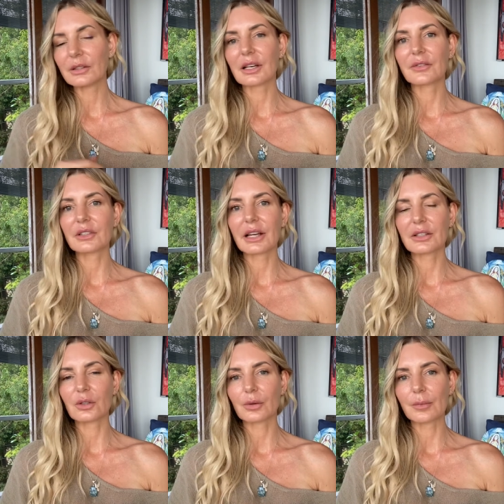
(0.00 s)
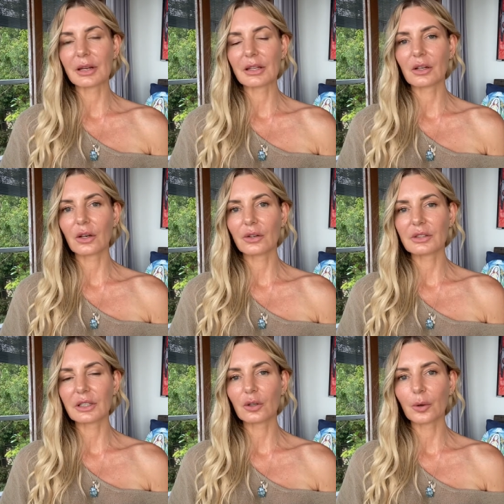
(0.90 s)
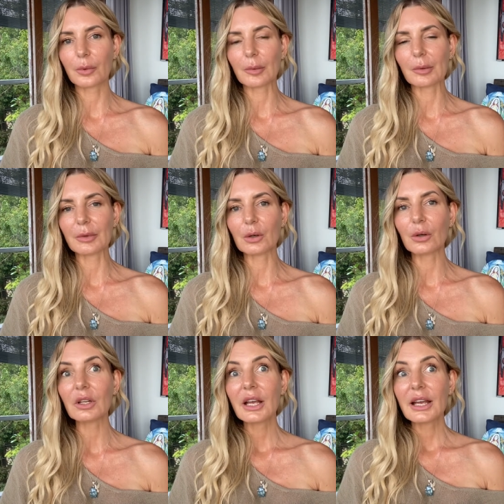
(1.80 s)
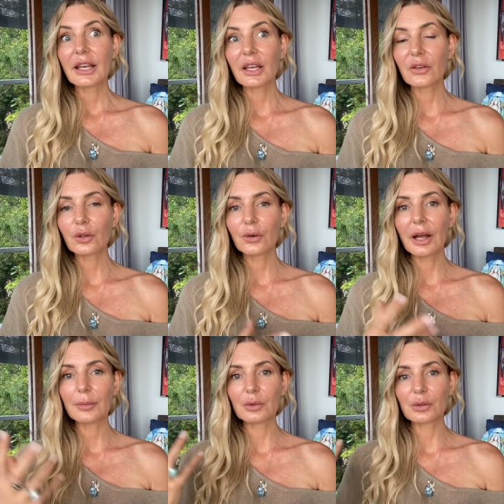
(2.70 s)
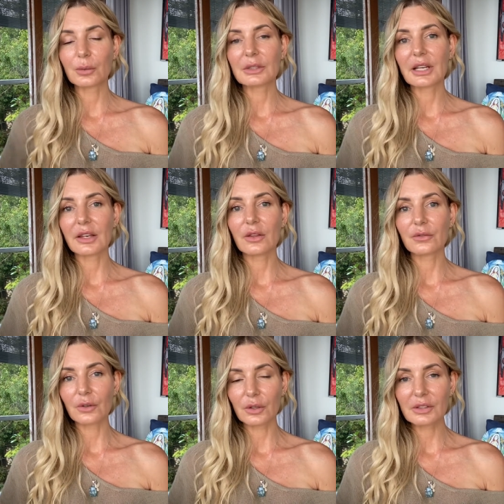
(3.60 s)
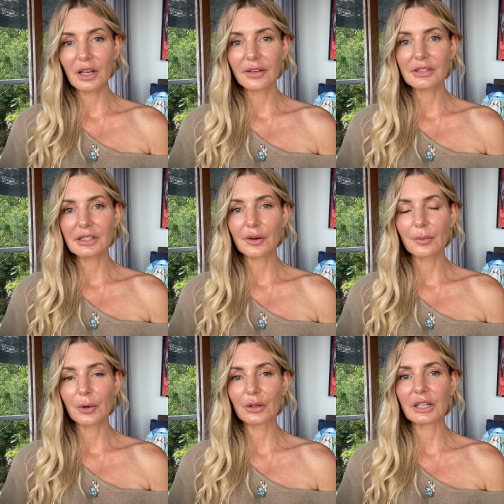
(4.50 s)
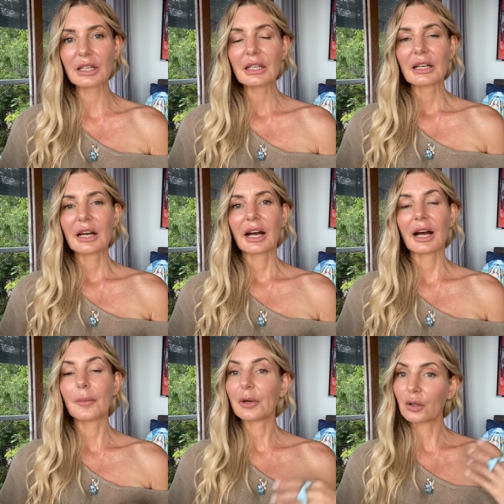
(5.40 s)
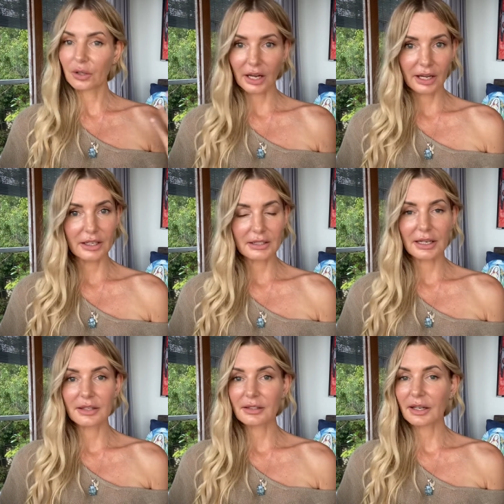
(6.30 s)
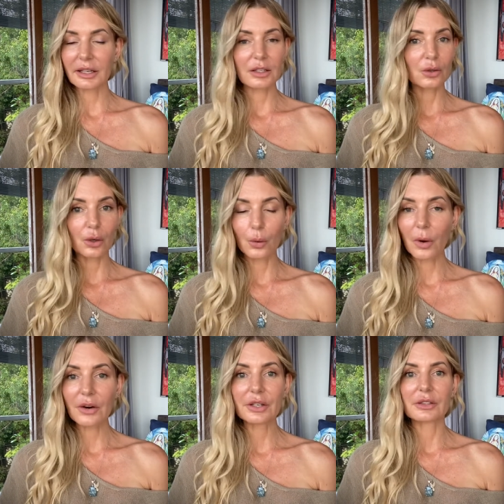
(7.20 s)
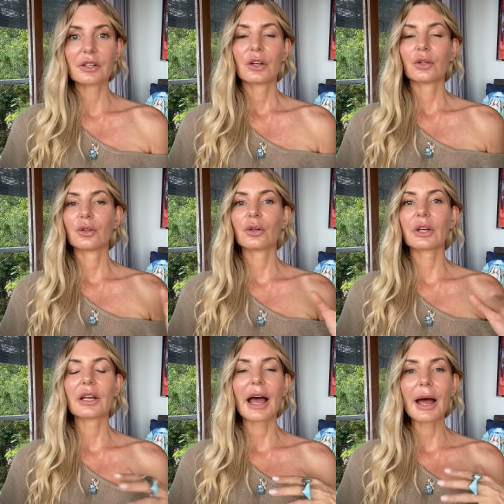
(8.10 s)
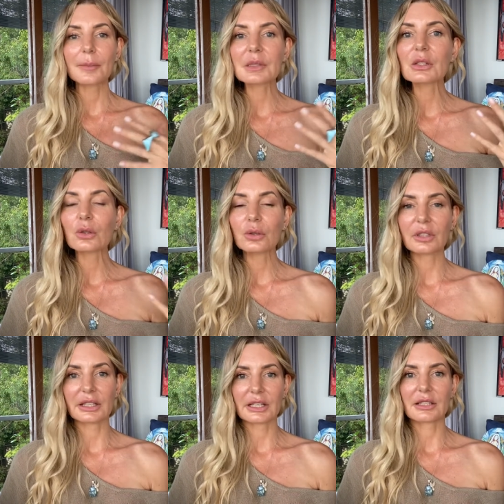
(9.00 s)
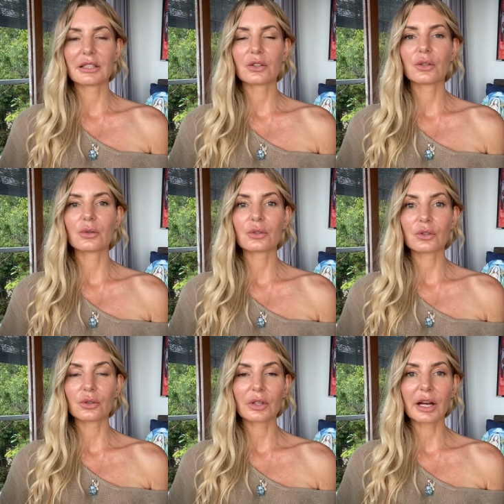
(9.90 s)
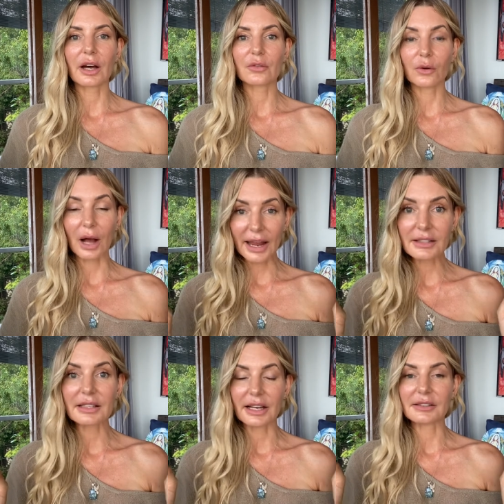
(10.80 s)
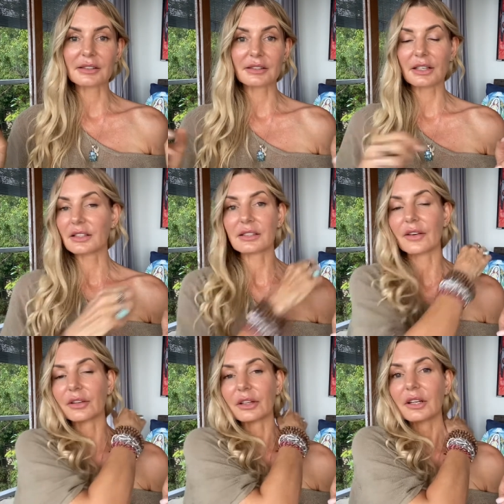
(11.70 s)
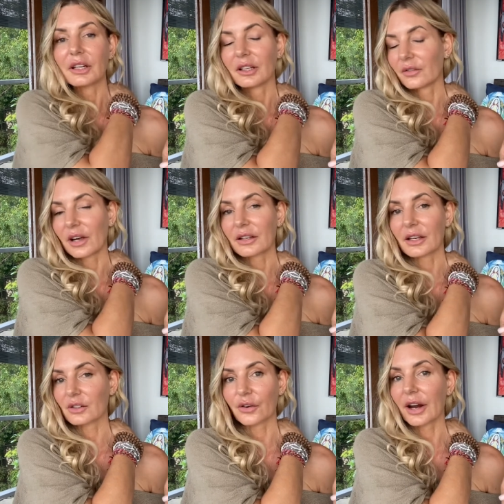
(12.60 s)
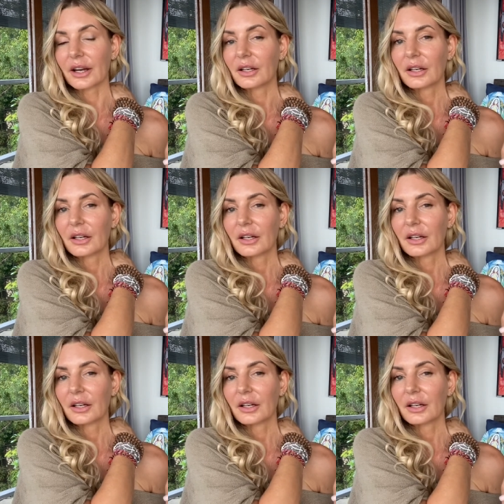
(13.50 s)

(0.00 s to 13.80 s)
after that to repeat the closing, no problem at all. If you're able to attend the first live ceremony, uh, but you can't attend the second, no worries. You can absolutely continue to do the cut for eight days instead of seven. In fact, that's great.